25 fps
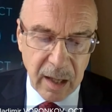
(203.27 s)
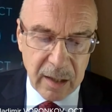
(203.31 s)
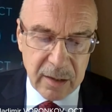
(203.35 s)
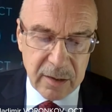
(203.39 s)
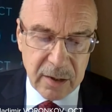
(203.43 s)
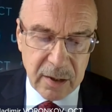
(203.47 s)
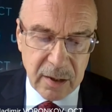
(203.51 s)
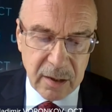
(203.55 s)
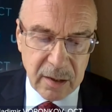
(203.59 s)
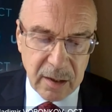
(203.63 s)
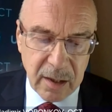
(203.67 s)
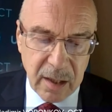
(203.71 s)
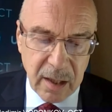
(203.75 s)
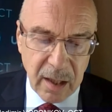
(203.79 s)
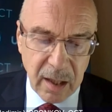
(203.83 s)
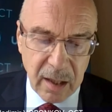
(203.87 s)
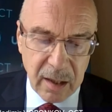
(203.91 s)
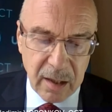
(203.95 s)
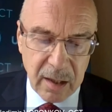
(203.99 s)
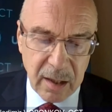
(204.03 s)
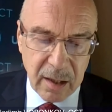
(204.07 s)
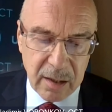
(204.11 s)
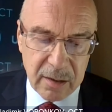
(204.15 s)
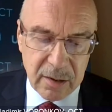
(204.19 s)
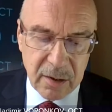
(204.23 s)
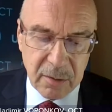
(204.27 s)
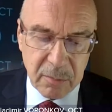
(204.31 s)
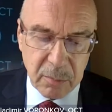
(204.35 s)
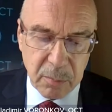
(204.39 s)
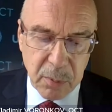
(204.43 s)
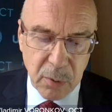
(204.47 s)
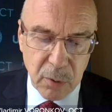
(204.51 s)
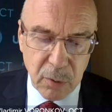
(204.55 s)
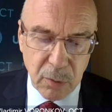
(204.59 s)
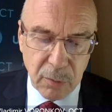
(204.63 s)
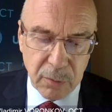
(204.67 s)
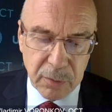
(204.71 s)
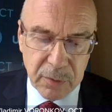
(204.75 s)
I S I L K has
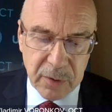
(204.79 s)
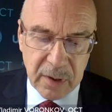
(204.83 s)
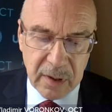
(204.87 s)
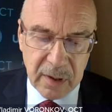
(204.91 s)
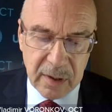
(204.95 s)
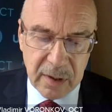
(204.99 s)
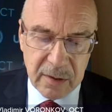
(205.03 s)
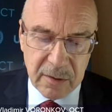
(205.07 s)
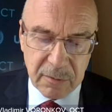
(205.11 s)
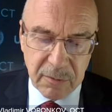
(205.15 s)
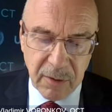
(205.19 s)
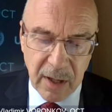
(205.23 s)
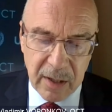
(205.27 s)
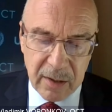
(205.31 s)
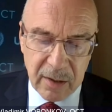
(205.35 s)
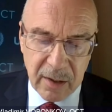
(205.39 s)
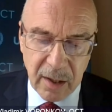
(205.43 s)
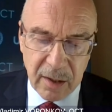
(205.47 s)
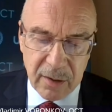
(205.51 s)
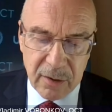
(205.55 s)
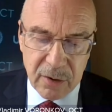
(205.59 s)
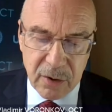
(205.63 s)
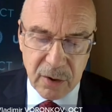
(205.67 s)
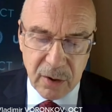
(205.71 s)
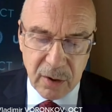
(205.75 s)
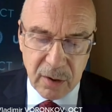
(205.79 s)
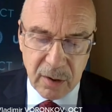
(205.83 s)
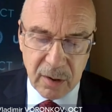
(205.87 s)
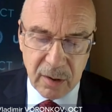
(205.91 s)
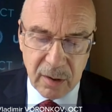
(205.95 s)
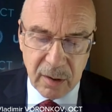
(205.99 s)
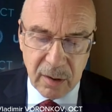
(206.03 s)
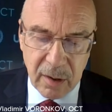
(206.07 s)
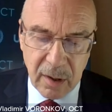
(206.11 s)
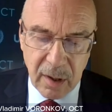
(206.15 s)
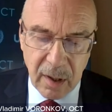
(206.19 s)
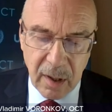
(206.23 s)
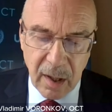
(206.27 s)
improved its
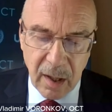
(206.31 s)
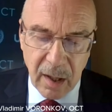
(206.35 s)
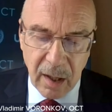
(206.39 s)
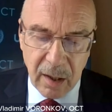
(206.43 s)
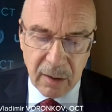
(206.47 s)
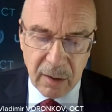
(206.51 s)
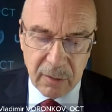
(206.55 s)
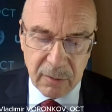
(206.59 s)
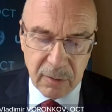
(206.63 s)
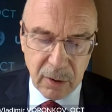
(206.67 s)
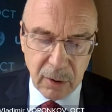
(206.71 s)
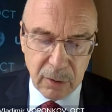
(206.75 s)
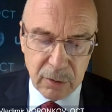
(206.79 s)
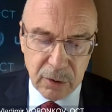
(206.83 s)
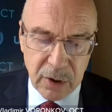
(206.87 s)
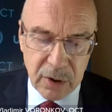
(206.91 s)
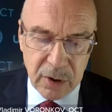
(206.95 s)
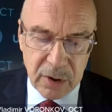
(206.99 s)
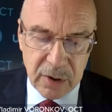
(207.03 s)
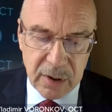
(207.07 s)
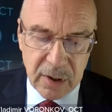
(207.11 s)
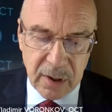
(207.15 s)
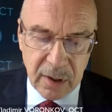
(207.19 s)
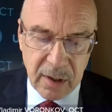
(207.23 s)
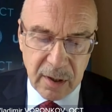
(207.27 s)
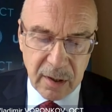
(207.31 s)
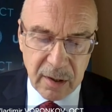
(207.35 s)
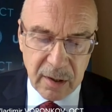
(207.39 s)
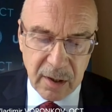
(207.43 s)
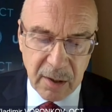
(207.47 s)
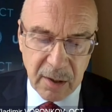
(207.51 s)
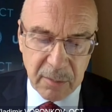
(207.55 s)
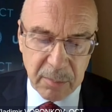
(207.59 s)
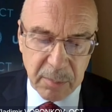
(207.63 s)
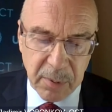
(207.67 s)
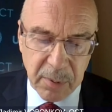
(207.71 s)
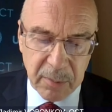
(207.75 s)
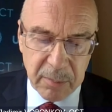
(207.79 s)
financial and
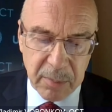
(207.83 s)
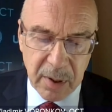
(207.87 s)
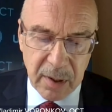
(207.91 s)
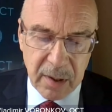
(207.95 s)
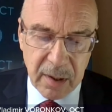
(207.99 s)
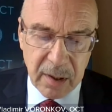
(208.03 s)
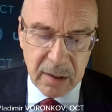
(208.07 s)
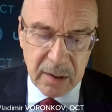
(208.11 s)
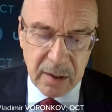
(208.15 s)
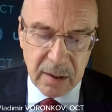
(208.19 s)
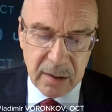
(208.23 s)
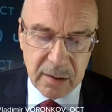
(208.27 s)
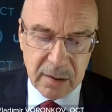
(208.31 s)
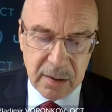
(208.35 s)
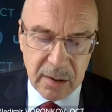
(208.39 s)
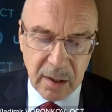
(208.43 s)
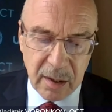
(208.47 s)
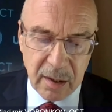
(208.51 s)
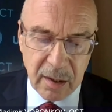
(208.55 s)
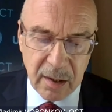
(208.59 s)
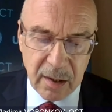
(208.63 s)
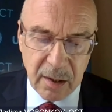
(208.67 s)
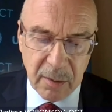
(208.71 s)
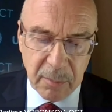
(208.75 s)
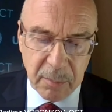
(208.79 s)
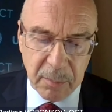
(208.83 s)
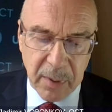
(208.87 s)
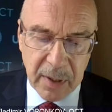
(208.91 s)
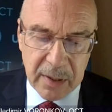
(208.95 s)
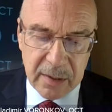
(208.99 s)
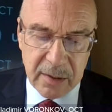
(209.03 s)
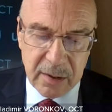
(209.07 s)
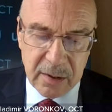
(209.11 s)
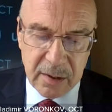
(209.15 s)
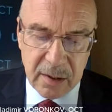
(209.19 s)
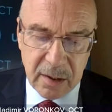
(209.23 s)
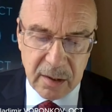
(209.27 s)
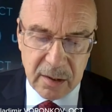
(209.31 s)
logistical capabilities in the
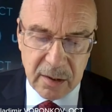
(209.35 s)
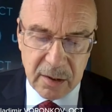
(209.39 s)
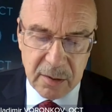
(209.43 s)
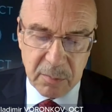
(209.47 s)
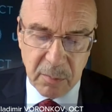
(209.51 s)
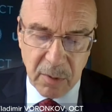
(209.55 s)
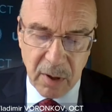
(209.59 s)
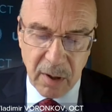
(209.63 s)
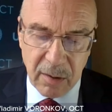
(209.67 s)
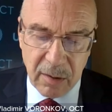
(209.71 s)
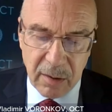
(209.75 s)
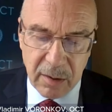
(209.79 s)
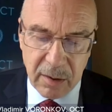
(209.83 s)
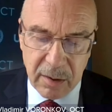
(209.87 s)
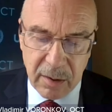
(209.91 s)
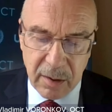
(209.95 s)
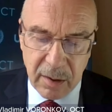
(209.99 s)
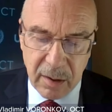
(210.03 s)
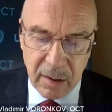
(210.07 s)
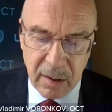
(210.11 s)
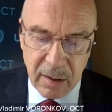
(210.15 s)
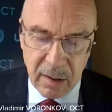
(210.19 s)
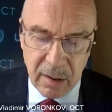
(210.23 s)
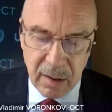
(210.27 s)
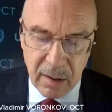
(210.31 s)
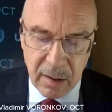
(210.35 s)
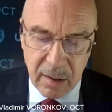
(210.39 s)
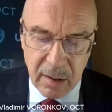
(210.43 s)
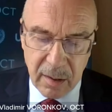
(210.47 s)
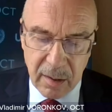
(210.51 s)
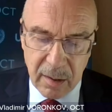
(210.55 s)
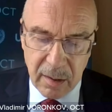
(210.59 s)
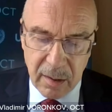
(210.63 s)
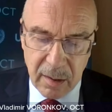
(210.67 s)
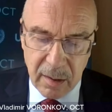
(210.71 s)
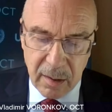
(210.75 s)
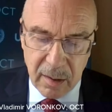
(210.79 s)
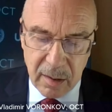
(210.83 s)
past six months,
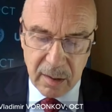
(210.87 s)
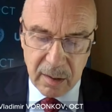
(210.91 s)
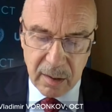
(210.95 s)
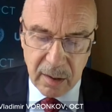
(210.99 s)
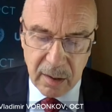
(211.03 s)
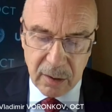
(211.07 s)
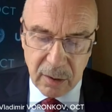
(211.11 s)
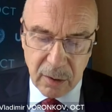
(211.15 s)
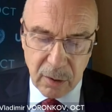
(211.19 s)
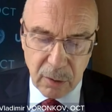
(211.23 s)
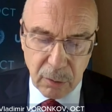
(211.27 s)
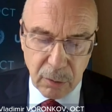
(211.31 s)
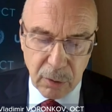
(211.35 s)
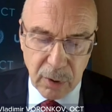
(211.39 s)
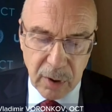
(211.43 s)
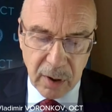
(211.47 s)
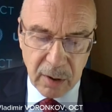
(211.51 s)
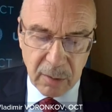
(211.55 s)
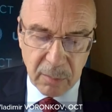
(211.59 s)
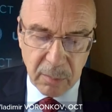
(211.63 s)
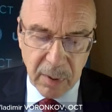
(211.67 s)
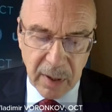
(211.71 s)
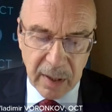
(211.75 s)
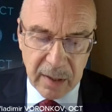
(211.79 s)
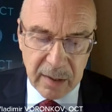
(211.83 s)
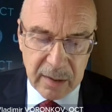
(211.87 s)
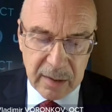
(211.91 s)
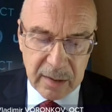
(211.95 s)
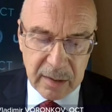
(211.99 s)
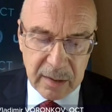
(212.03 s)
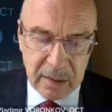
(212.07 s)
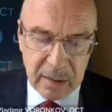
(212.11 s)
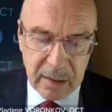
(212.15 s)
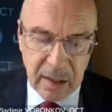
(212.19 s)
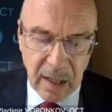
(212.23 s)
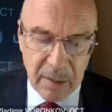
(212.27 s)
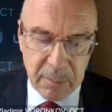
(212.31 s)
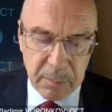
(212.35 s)
including by
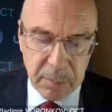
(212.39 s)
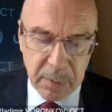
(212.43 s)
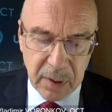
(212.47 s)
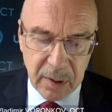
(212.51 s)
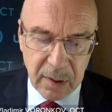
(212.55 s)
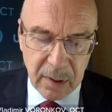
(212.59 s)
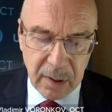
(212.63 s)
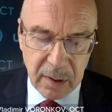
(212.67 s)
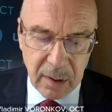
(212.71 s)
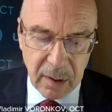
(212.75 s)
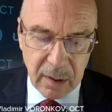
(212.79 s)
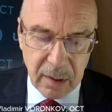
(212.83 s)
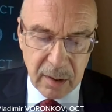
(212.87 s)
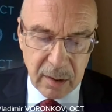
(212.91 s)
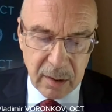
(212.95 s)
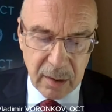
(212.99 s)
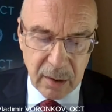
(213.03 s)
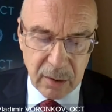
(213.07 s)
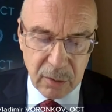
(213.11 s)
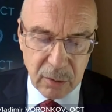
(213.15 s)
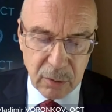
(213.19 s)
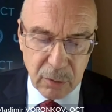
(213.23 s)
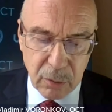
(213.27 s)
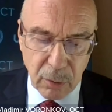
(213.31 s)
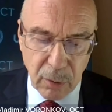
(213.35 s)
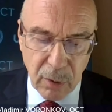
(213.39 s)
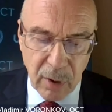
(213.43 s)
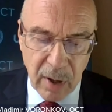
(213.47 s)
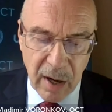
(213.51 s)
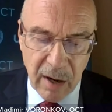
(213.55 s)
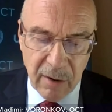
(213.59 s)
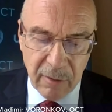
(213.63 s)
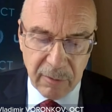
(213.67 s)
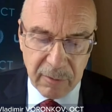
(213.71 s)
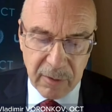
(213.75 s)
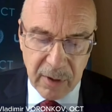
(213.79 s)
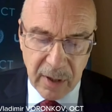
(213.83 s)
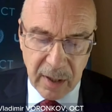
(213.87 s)
tapping into
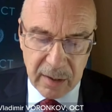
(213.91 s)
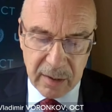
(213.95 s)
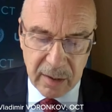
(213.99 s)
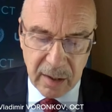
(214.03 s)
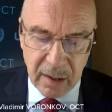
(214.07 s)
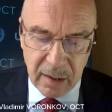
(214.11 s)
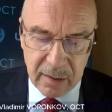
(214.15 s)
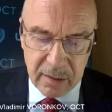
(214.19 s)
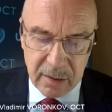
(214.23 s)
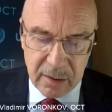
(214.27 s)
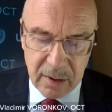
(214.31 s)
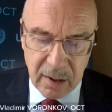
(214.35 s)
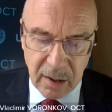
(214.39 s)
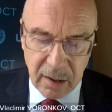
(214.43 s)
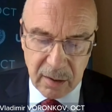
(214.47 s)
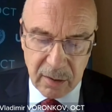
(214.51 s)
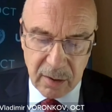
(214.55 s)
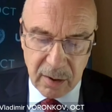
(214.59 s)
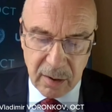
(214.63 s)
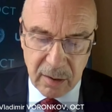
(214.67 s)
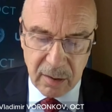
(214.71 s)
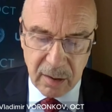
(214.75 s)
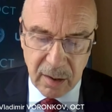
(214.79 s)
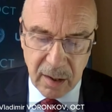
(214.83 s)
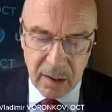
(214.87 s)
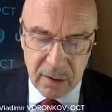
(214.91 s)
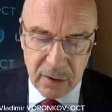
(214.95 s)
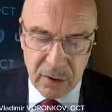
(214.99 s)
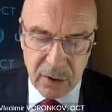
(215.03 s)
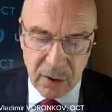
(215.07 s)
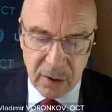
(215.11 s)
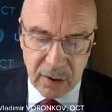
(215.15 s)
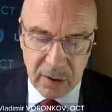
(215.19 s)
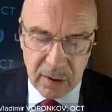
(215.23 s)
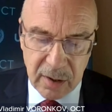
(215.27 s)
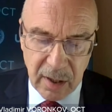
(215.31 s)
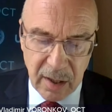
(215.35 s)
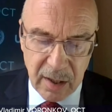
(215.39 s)
Afghan and Central
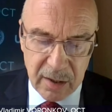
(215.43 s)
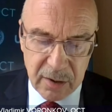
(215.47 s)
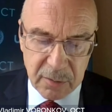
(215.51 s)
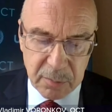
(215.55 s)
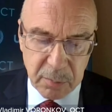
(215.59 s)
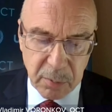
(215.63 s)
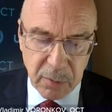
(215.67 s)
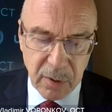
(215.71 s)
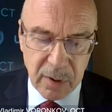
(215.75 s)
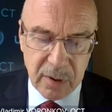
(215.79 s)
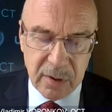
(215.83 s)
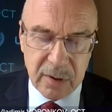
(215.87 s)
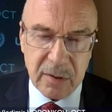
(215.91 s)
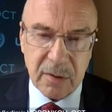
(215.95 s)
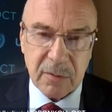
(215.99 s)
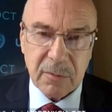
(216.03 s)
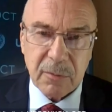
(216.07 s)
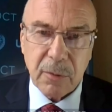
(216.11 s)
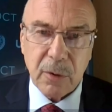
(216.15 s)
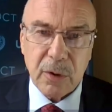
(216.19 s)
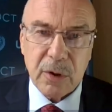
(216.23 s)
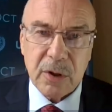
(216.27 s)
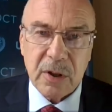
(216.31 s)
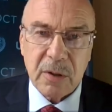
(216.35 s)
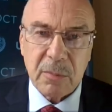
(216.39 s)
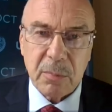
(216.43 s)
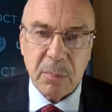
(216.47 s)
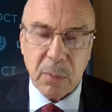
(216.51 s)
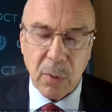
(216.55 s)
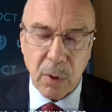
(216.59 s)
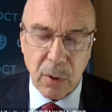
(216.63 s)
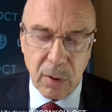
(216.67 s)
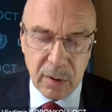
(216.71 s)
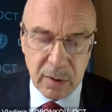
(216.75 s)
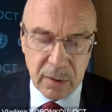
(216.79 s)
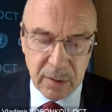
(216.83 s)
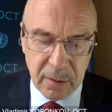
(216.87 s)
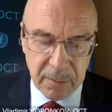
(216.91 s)
Asian diasporas for
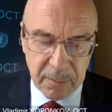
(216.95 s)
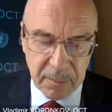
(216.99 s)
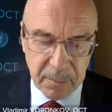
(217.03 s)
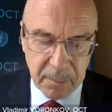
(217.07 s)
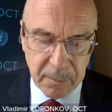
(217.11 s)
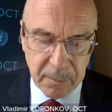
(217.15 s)
support.